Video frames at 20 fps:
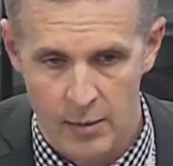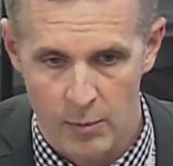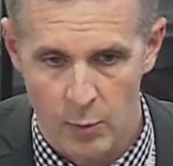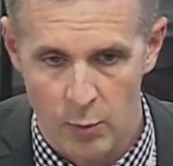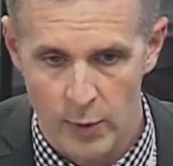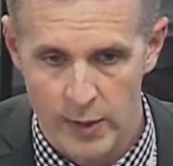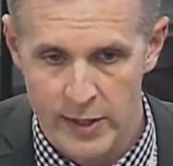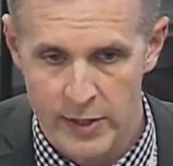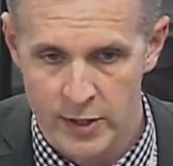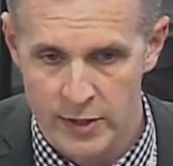
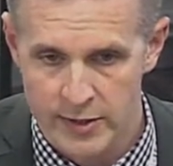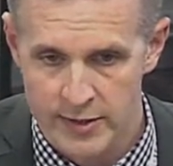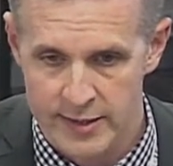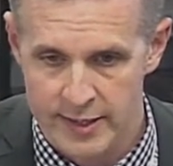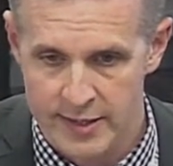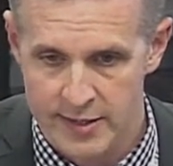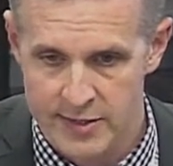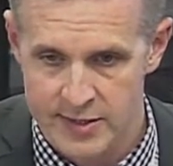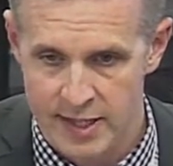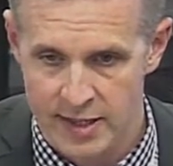We
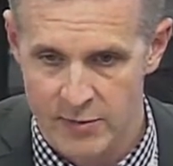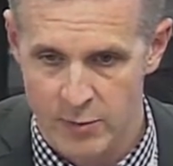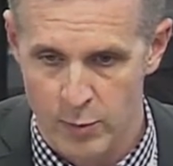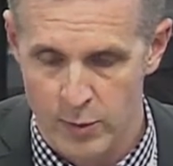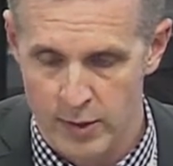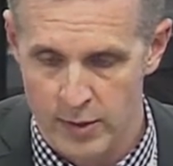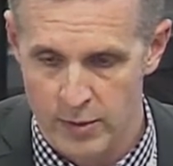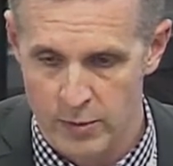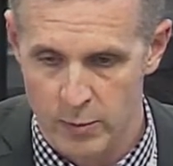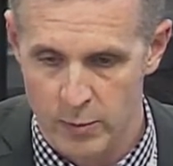couldn't, as staff,
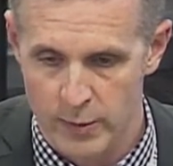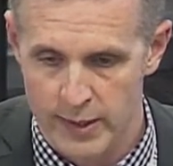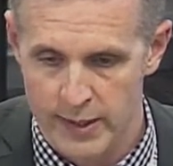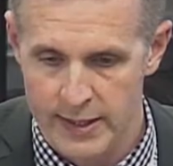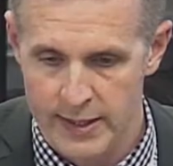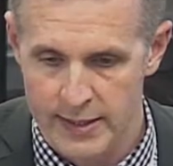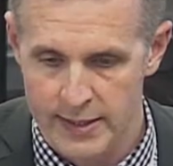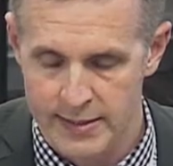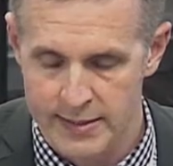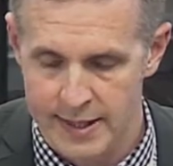
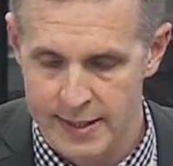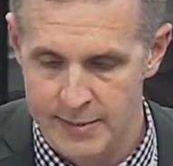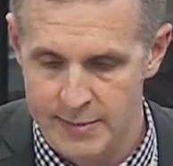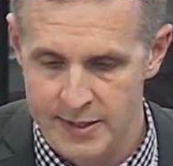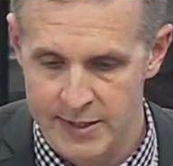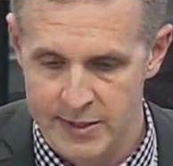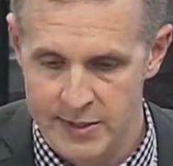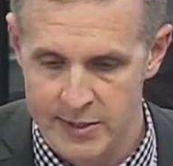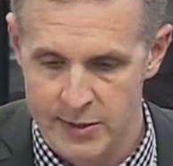we attempted